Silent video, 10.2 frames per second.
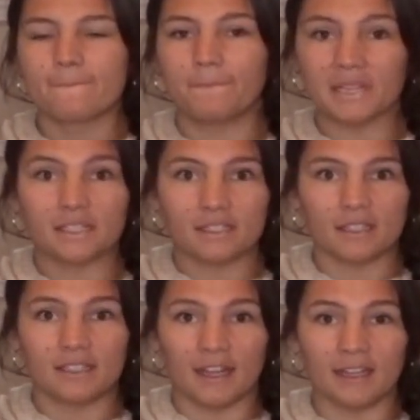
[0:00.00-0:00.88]

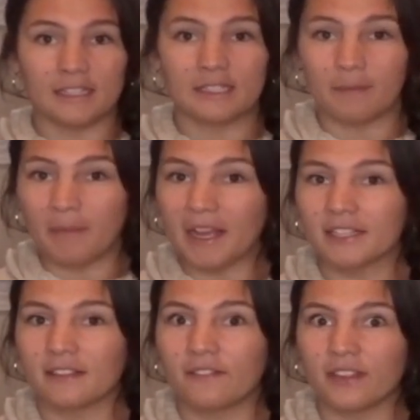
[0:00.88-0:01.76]
businesses and
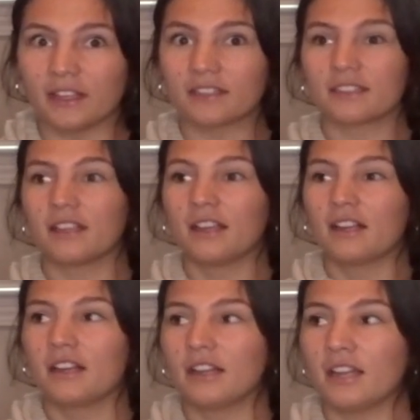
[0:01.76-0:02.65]
demands of things.
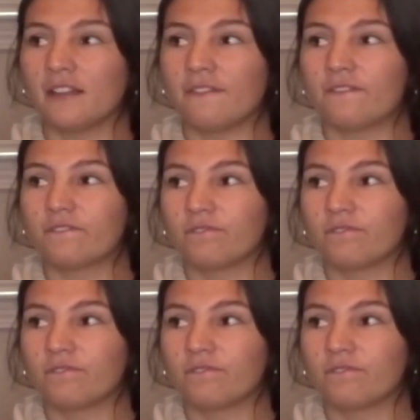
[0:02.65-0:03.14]
If